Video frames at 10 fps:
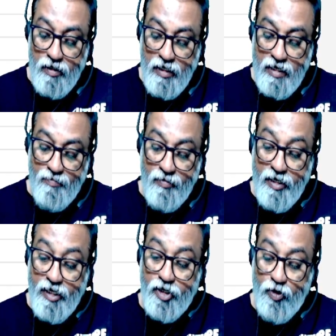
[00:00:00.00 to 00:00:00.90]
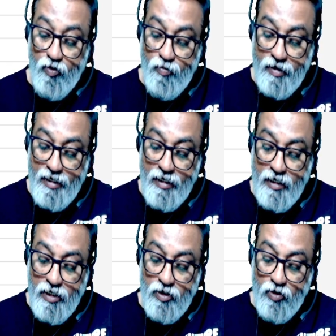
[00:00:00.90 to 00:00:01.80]
ma by
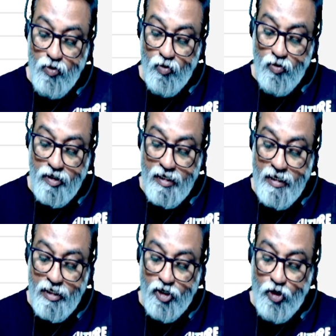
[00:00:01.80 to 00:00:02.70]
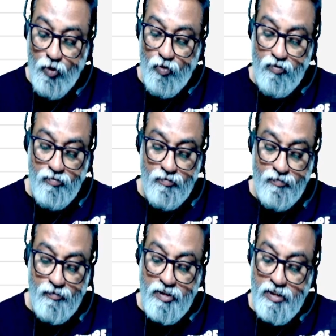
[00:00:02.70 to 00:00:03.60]
2kq.
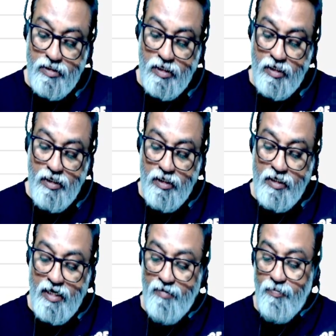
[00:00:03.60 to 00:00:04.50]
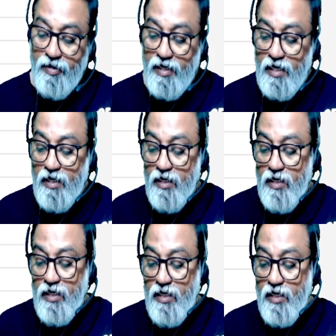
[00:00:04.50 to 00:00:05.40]
This is a time period.
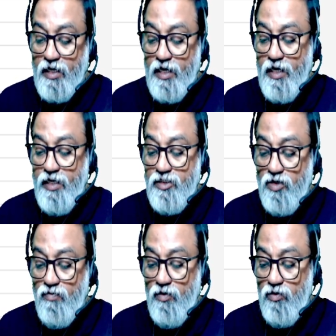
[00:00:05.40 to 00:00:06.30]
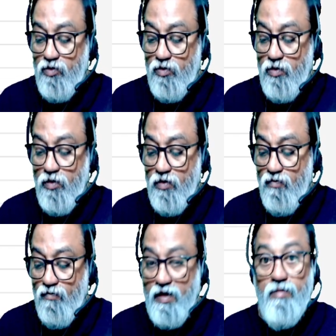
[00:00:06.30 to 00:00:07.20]
Here k is equal to
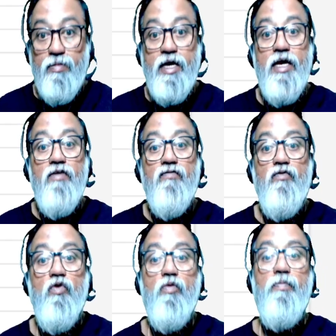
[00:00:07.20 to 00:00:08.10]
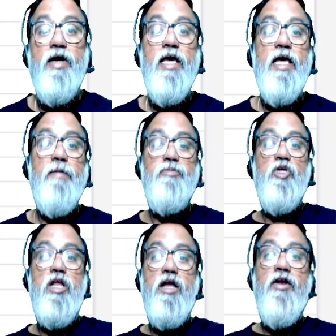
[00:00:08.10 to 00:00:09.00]
1 by 4 pi
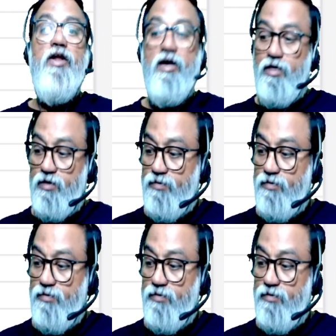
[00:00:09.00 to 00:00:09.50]
epsilon naught.